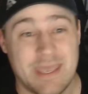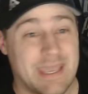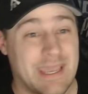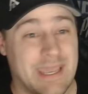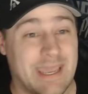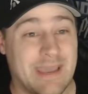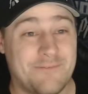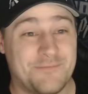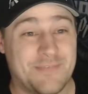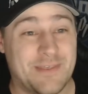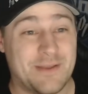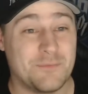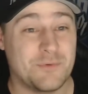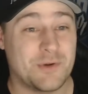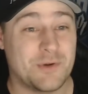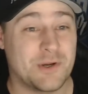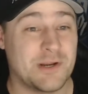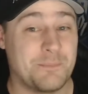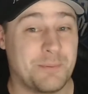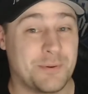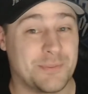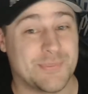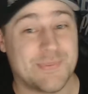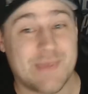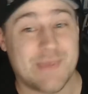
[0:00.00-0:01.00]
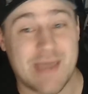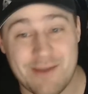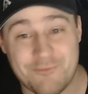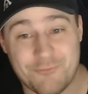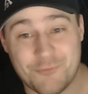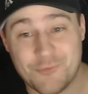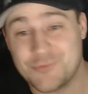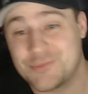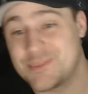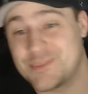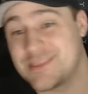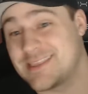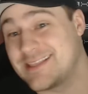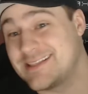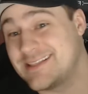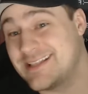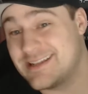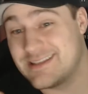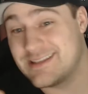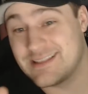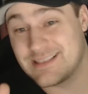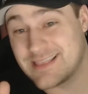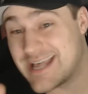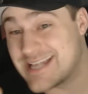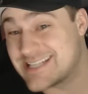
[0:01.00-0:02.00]
If they could have put the effort that they did
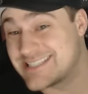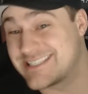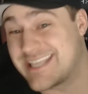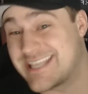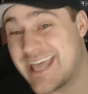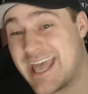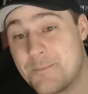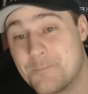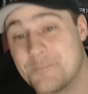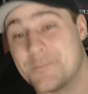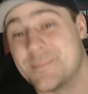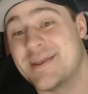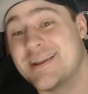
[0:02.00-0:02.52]
in the last 10